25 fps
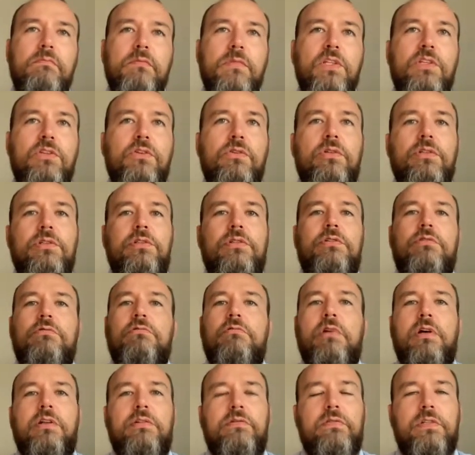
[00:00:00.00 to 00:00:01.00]
you can just
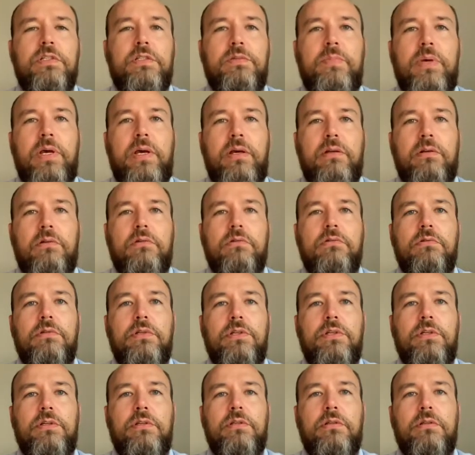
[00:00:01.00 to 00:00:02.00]
run this panel
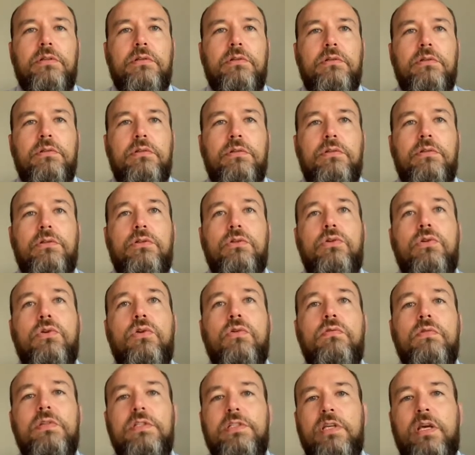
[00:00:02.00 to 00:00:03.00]
in
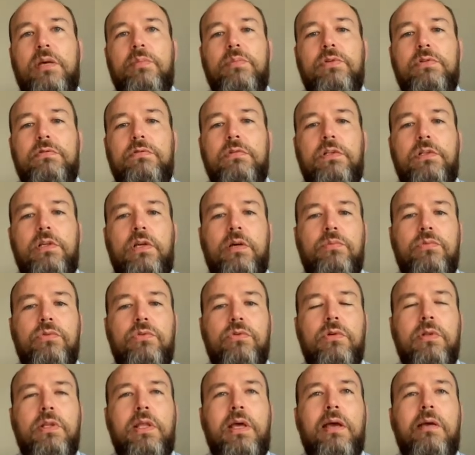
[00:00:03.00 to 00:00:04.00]
all the samples that come to
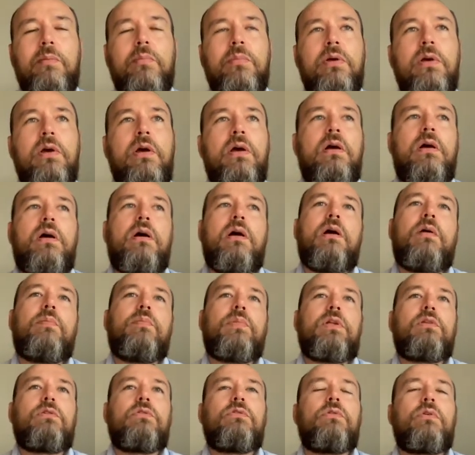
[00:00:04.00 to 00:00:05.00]
your lab,
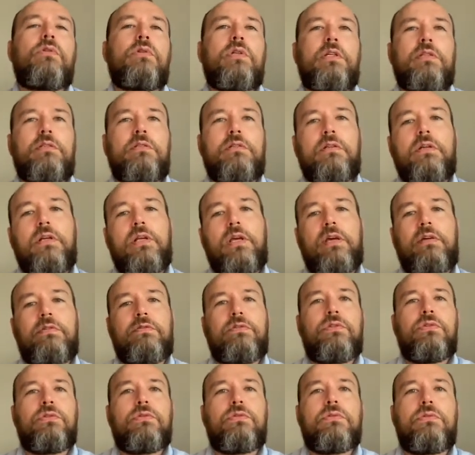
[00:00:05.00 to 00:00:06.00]
and you don't necessarily have
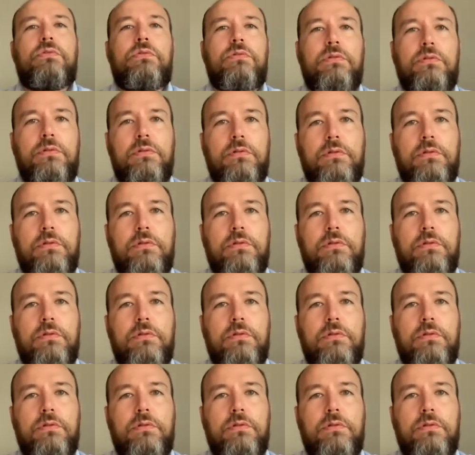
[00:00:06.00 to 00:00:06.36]
to